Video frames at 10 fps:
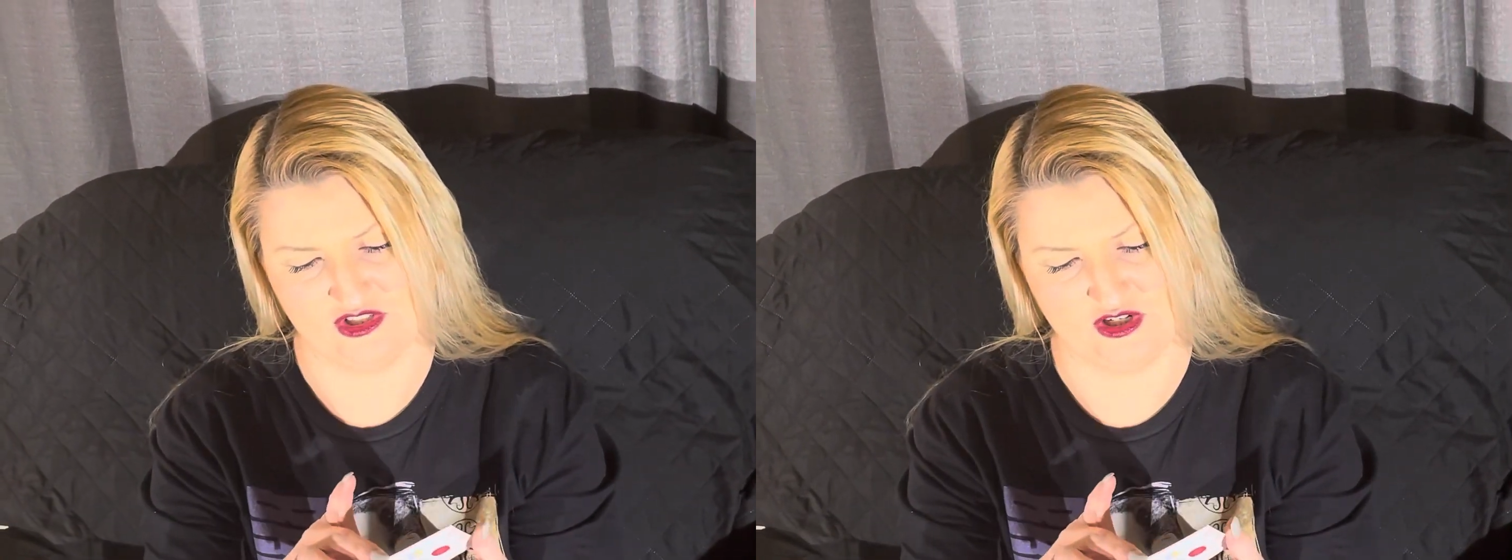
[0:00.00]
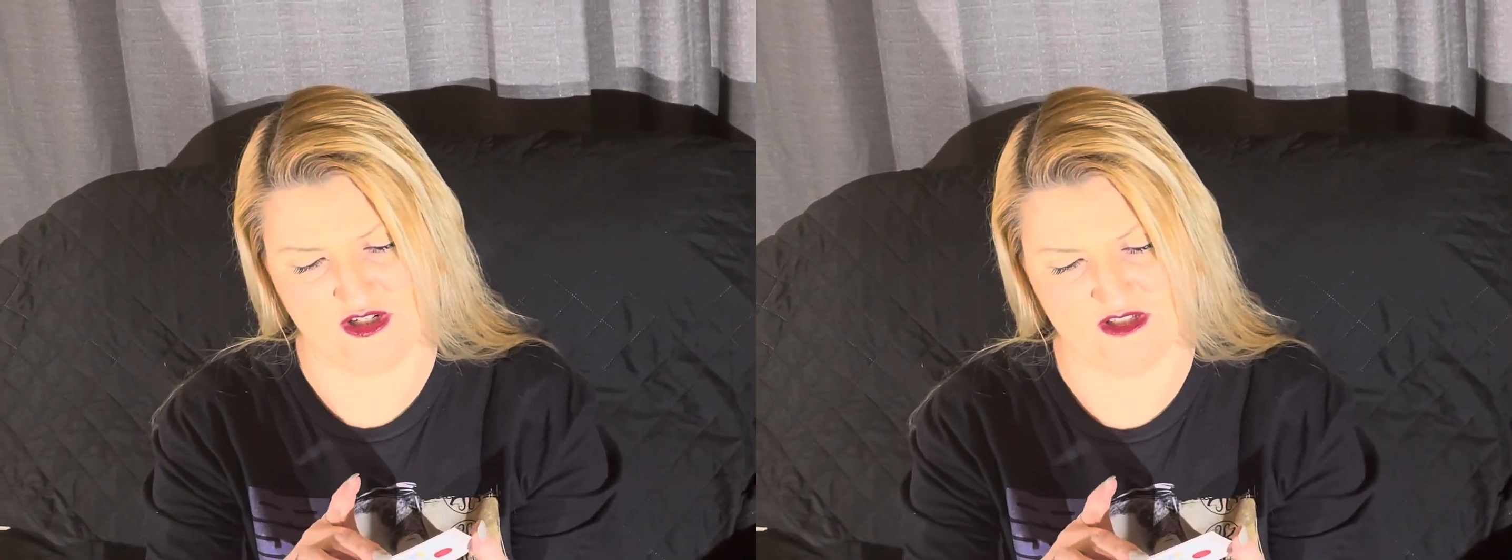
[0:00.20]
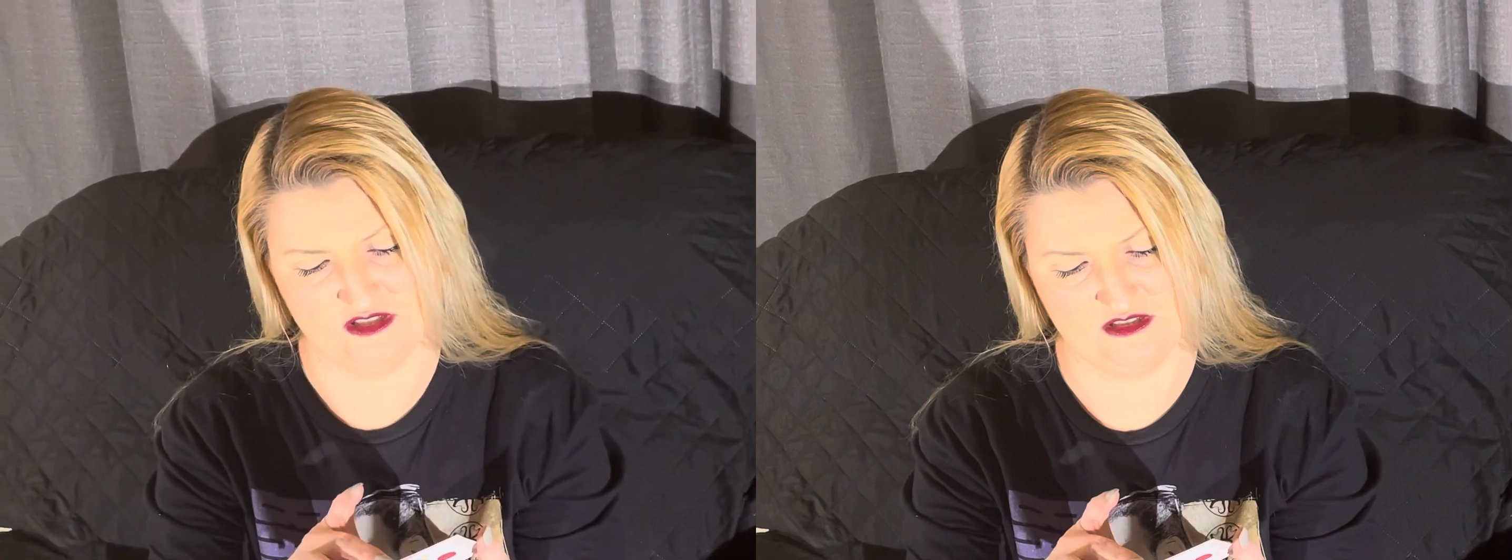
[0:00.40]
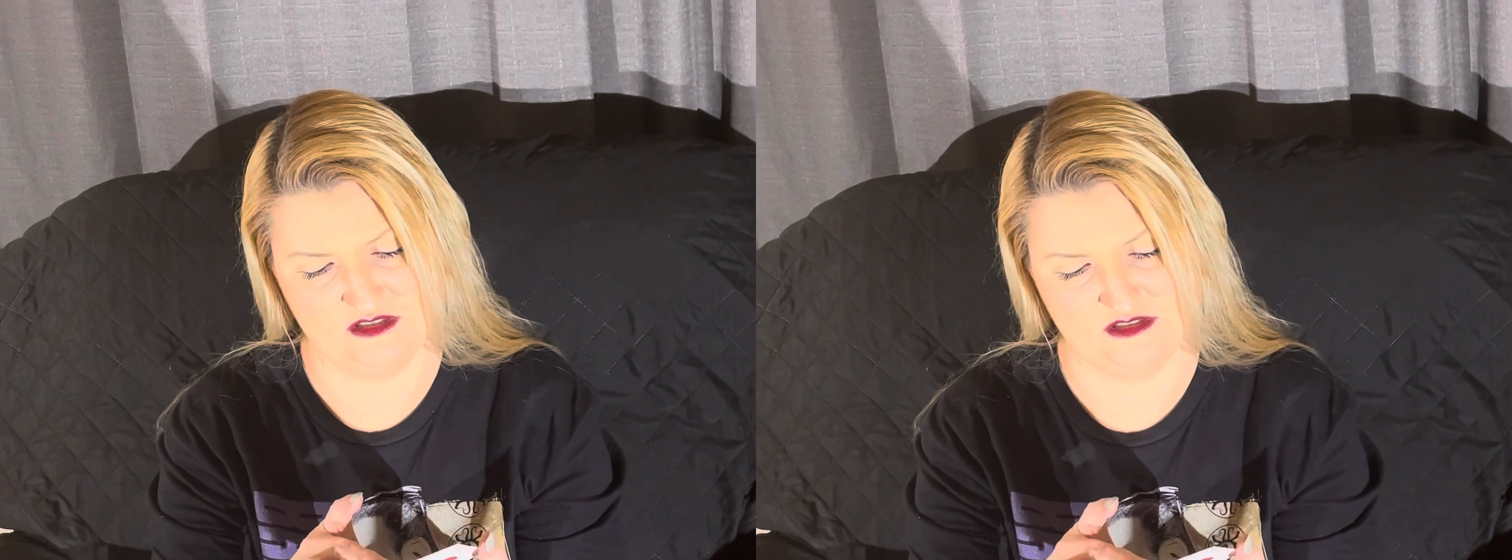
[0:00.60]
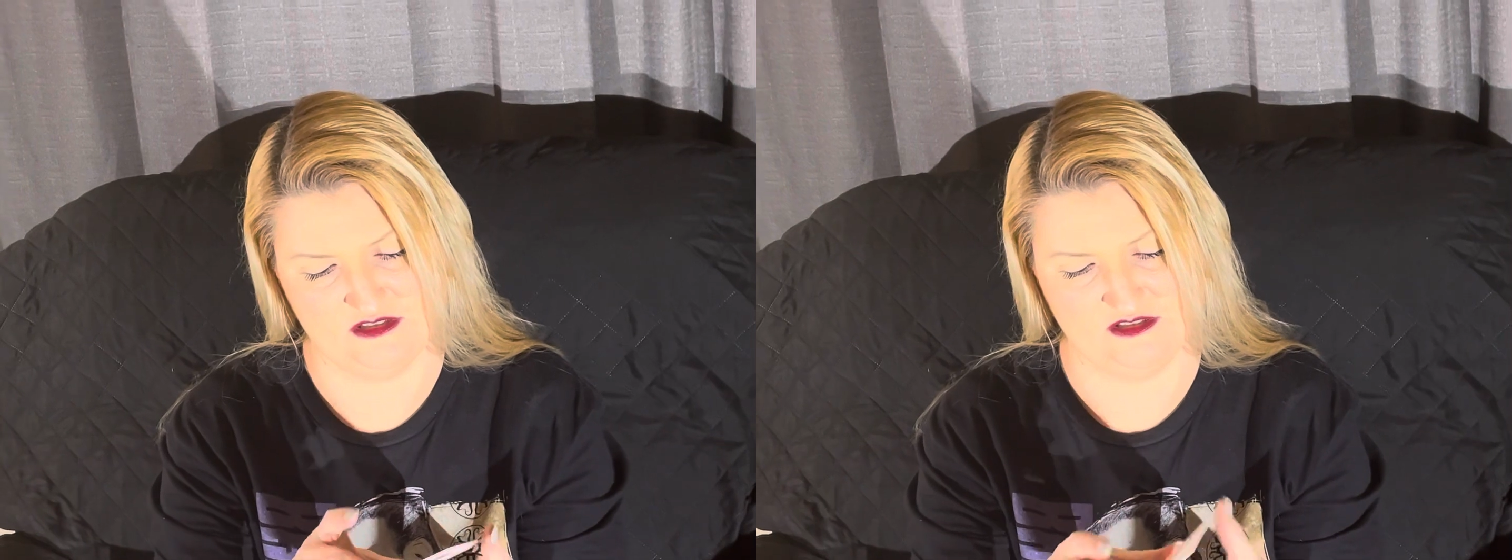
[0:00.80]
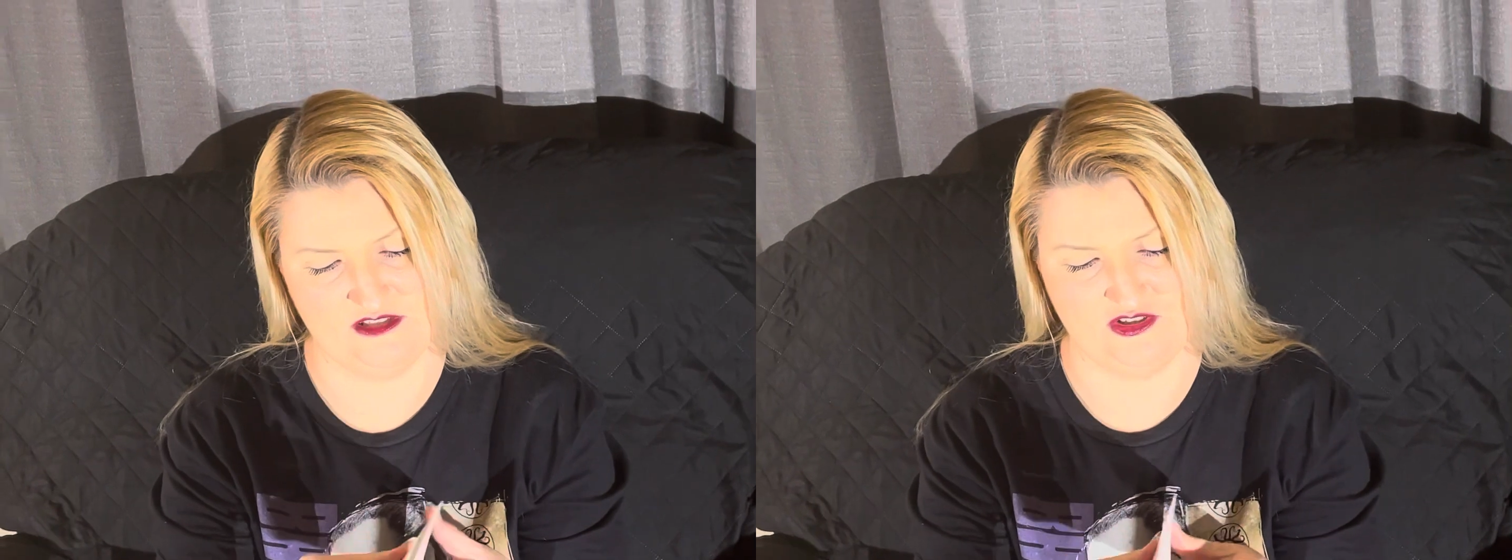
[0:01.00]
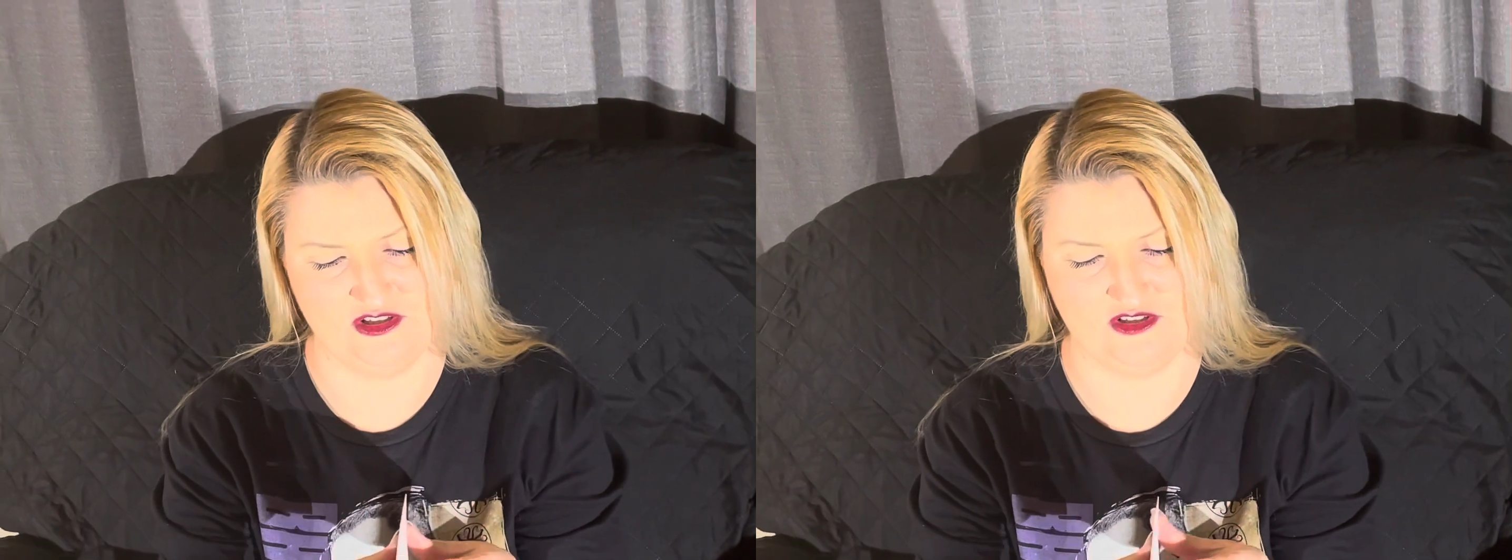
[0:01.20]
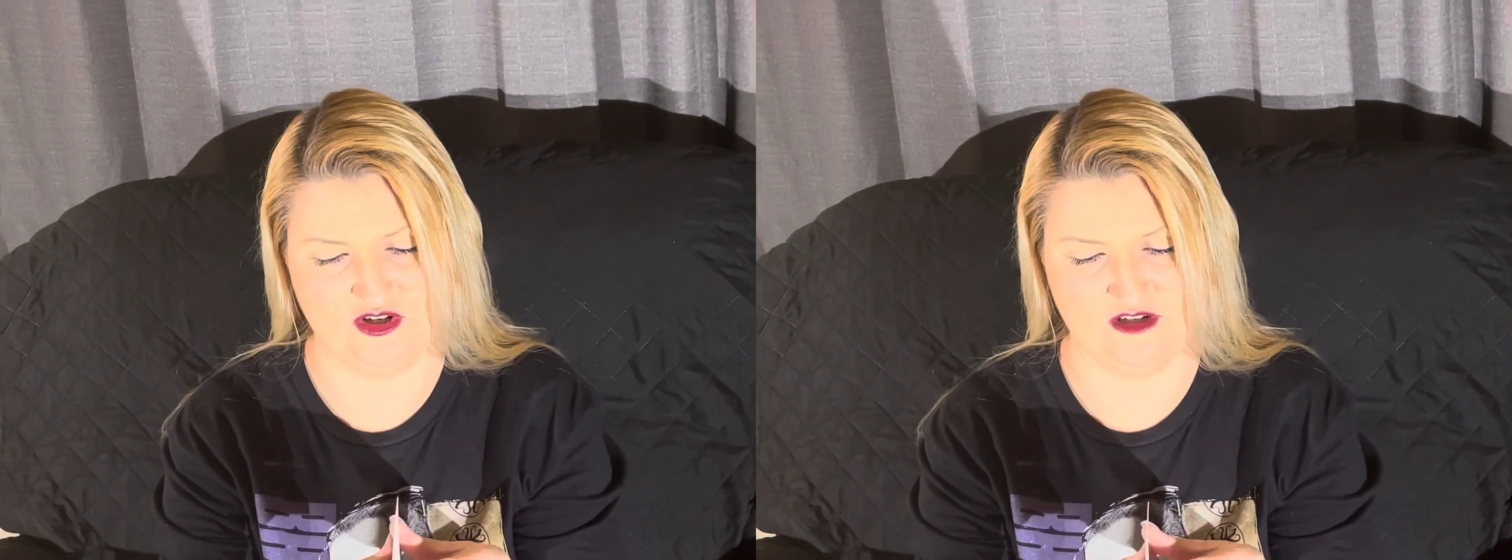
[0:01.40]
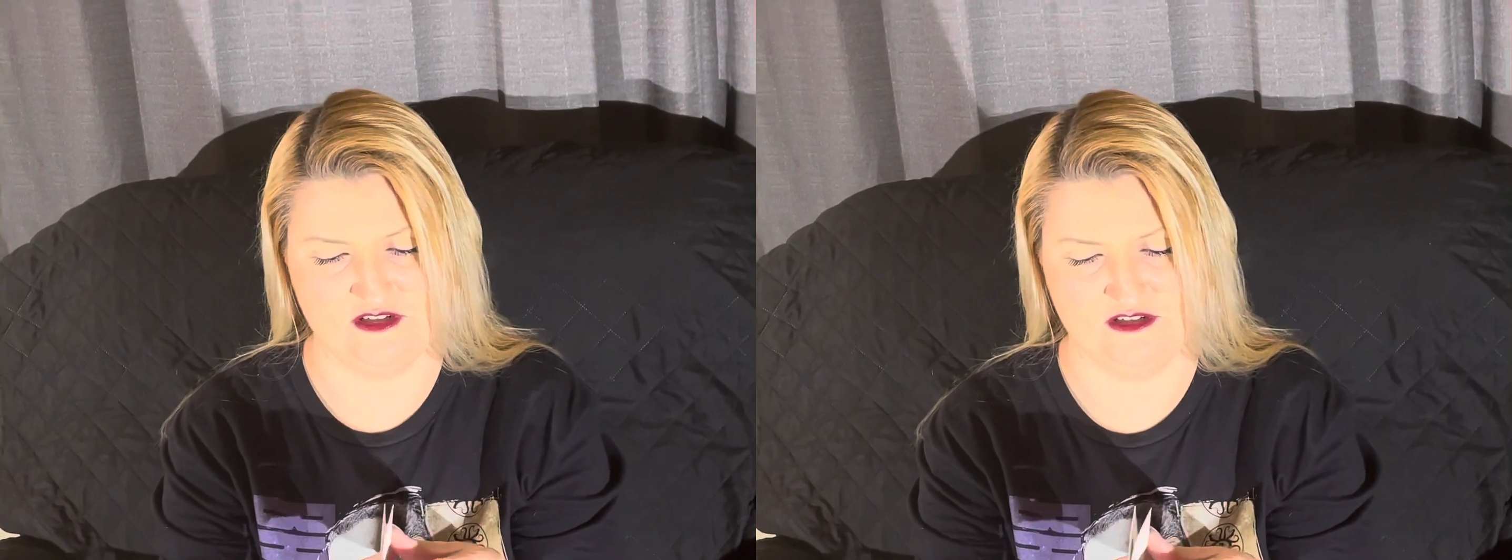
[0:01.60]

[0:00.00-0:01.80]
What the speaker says: card. Is this just a card?